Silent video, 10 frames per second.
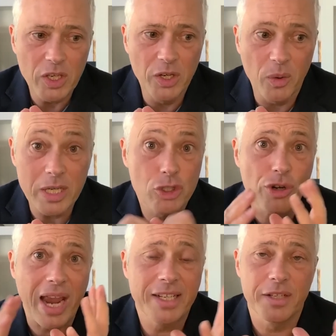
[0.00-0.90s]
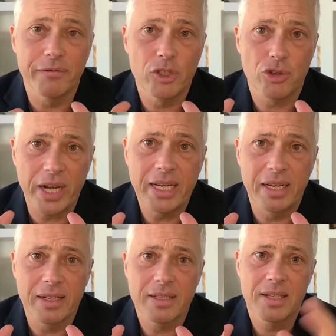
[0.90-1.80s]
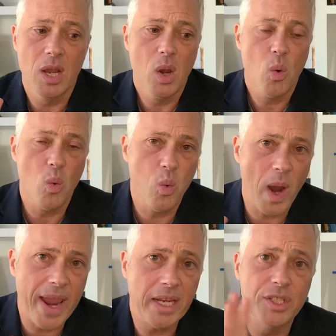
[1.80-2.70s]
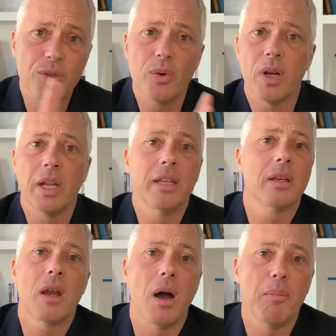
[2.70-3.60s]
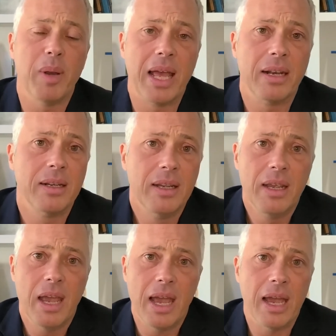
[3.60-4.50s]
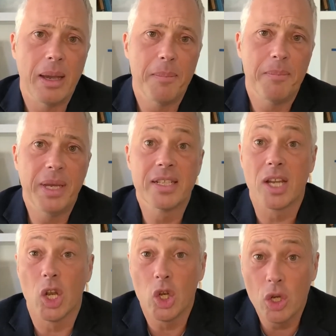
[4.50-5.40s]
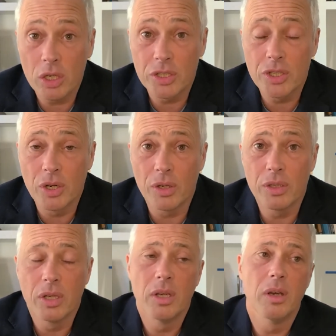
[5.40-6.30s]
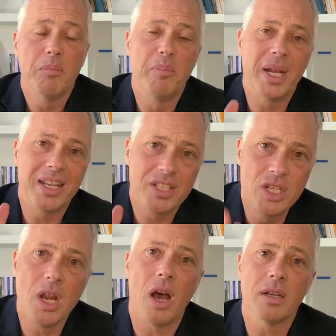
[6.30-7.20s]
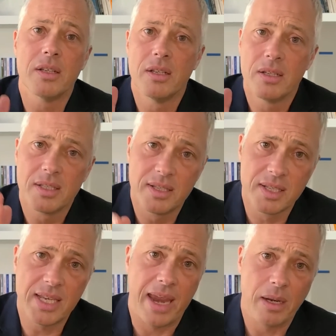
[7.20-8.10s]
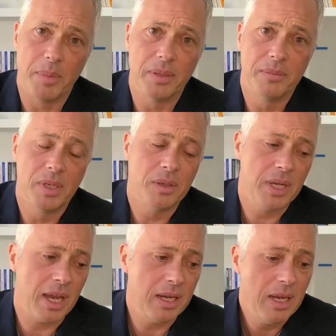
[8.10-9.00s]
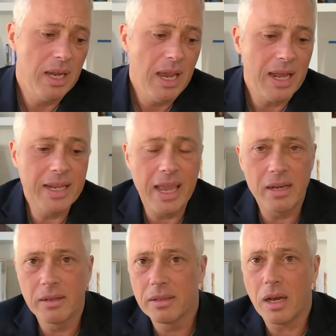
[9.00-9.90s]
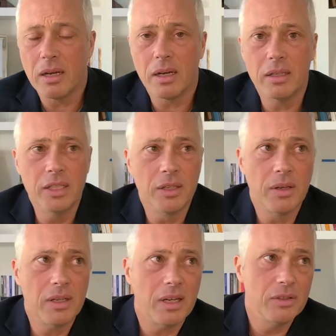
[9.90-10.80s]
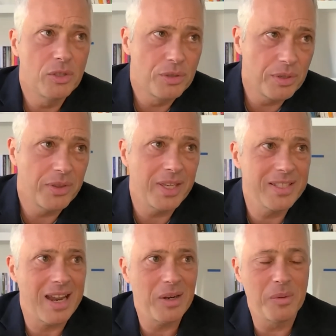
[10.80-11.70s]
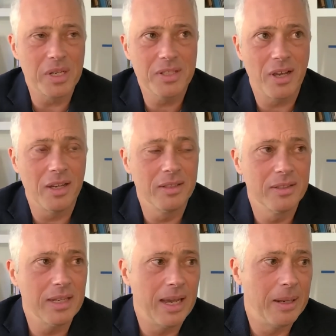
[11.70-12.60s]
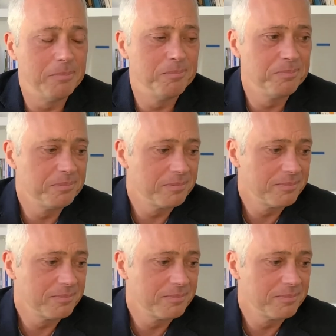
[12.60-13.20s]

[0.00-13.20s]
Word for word: you know attractive trinkets way too early in the comp plan uh, because it looks good but it's not sustainable. Okay. And again, uh, you know, the truth is, and I don't want to sound um,